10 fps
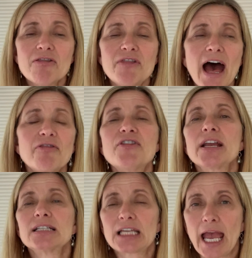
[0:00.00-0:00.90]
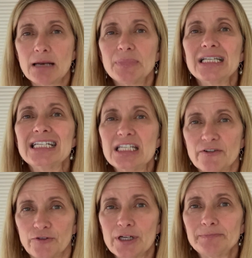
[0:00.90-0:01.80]
that things can be
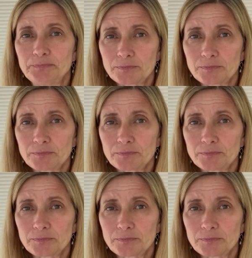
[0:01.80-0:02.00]
different.